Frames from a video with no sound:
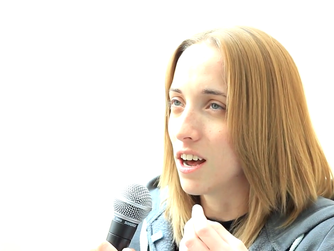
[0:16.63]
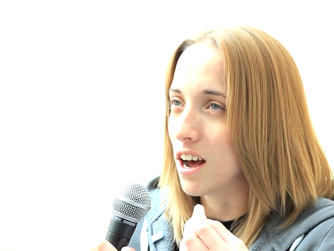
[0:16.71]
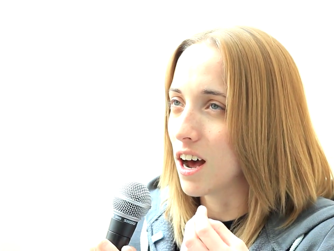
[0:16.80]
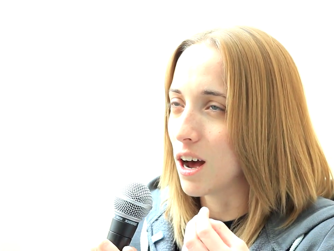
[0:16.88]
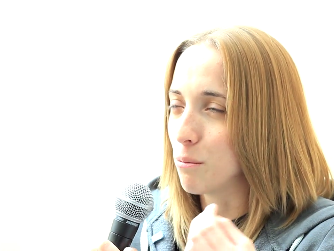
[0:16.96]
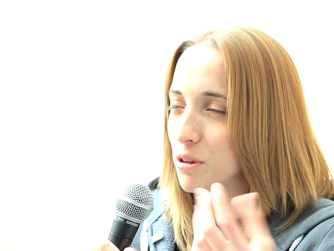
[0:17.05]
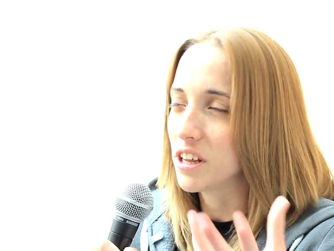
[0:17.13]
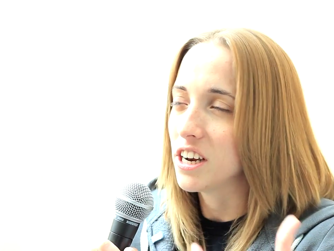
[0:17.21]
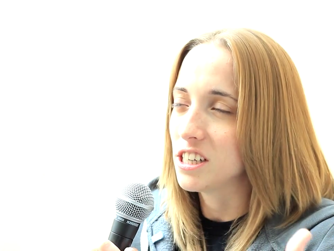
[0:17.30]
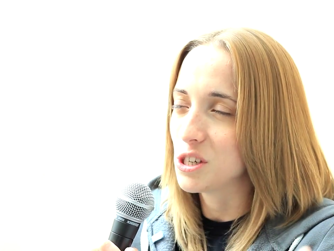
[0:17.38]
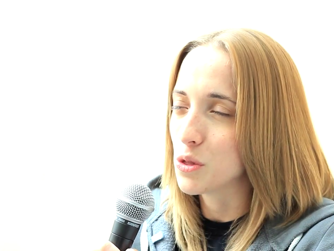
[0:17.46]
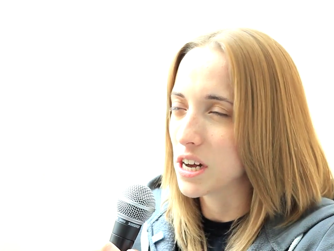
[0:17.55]
uh, but then
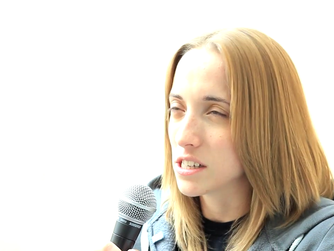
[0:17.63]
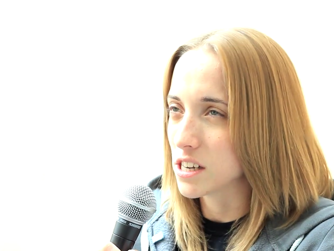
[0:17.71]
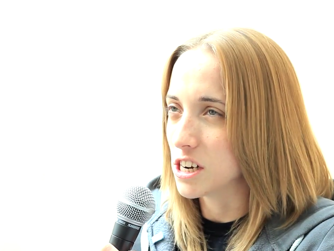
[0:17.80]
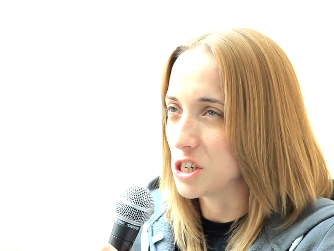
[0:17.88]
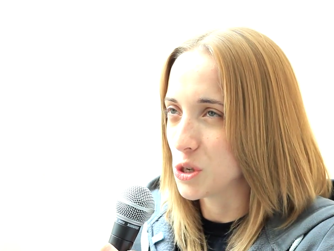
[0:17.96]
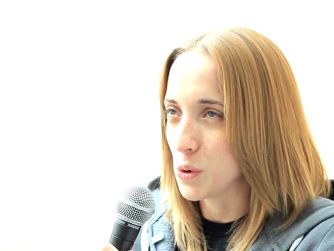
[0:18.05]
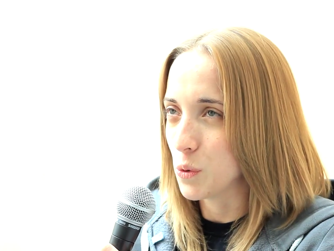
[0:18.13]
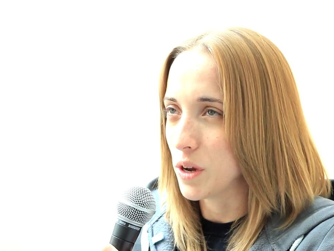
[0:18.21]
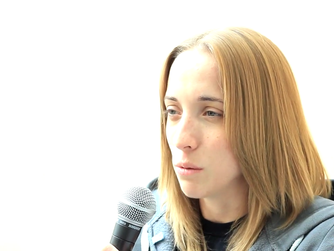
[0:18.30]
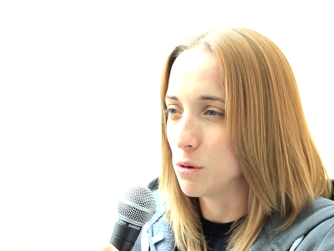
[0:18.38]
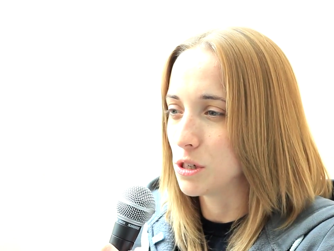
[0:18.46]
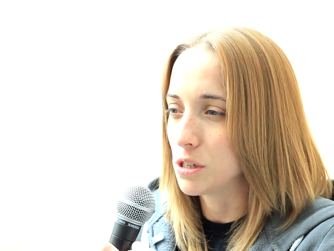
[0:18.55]
in 2002
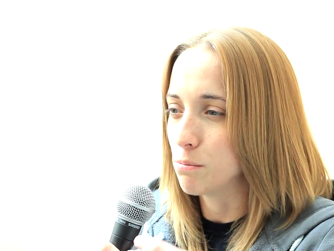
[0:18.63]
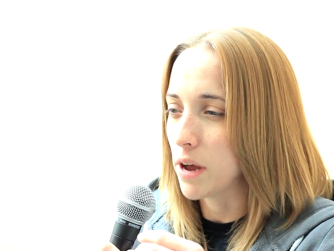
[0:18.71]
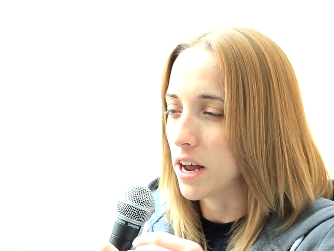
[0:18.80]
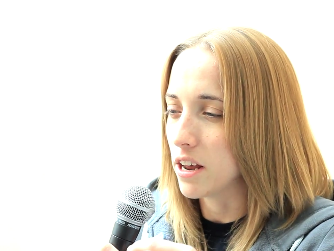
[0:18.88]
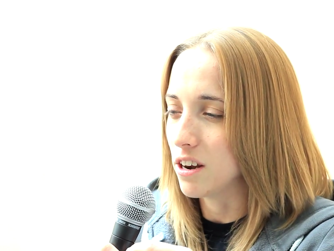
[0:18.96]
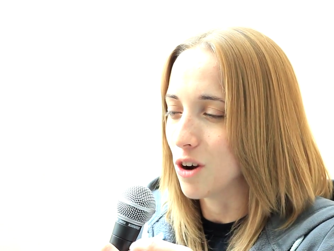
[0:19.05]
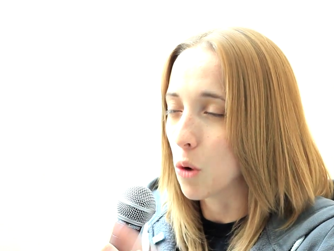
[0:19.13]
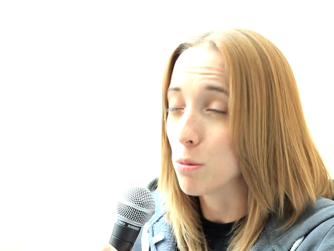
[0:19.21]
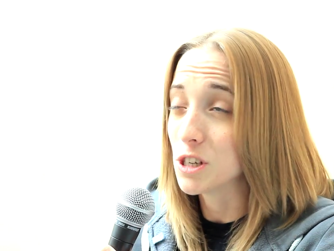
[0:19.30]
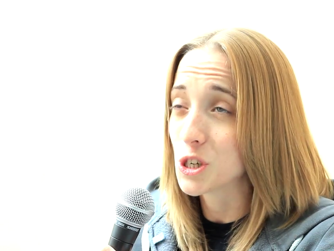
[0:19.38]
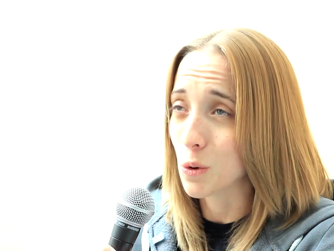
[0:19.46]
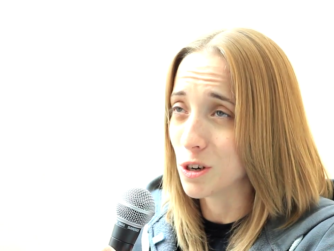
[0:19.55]
it was made
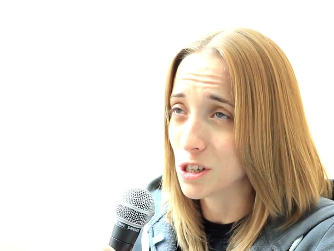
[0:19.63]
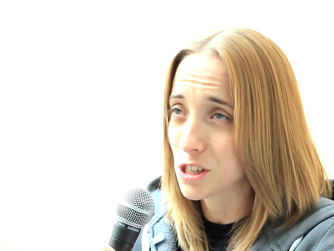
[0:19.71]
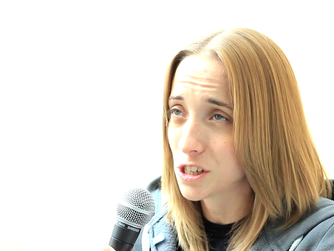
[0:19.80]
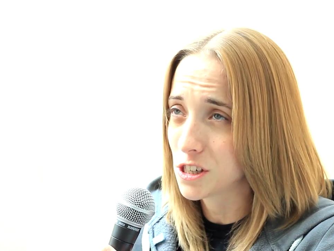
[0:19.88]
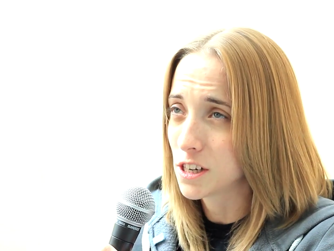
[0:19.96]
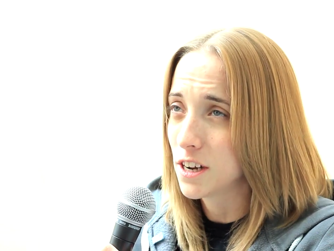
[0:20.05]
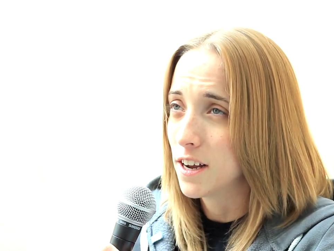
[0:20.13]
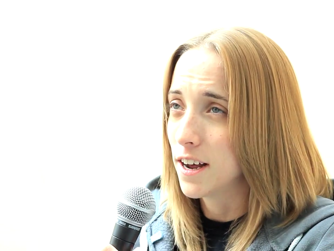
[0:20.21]
open source,